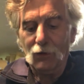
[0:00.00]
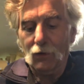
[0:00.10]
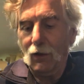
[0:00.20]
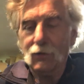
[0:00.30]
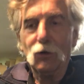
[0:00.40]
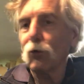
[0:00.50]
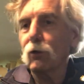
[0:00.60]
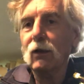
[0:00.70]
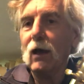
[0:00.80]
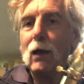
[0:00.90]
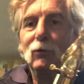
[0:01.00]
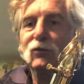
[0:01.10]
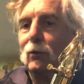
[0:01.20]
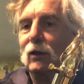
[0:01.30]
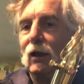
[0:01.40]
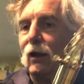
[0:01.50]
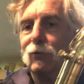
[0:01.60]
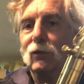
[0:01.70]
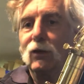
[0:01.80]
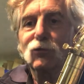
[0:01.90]
and the ergonomics, I mean,
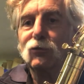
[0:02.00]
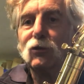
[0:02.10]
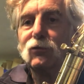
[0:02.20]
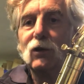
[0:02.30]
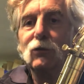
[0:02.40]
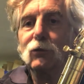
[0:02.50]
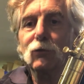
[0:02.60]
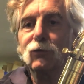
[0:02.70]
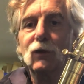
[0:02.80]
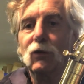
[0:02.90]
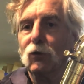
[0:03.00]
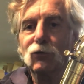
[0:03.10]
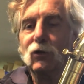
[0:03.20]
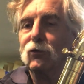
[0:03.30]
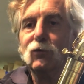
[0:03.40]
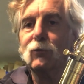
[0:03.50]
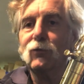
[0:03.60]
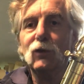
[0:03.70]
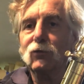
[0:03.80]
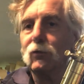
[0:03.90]
everything is just under your fingers. It just
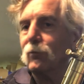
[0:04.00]
fits.